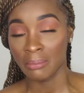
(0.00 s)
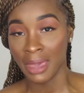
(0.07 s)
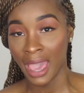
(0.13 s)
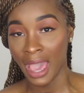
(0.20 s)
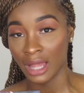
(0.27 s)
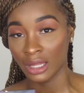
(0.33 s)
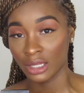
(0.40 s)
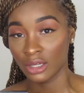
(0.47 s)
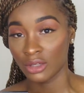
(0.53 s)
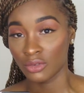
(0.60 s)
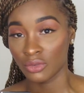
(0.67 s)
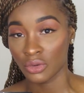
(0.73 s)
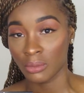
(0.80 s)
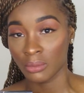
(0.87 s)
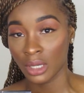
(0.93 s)
palette
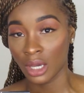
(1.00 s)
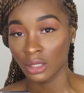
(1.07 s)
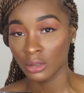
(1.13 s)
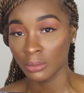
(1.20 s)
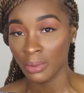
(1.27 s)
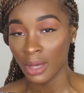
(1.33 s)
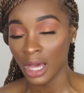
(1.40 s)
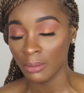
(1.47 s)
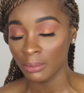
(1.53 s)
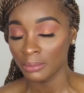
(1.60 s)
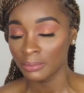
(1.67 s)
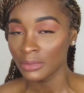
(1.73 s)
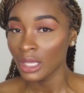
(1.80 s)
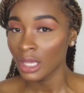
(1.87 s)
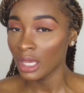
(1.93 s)
from Colourpop.
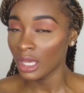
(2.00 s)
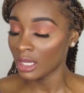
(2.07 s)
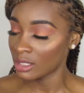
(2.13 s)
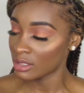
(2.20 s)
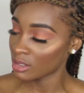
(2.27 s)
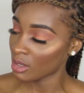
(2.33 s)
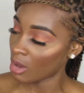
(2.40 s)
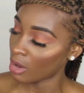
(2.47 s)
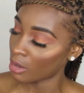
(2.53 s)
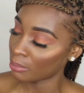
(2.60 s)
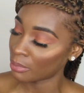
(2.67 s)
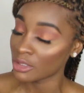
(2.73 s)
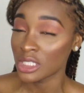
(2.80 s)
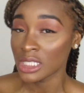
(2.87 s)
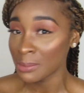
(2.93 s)
It is called
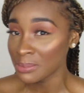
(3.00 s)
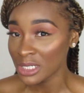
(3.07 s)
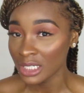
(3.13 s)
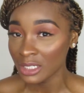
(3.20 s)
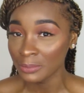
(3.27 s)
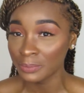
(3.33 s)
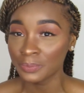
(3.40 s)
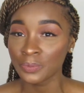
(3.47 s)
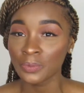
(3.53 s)
Perception,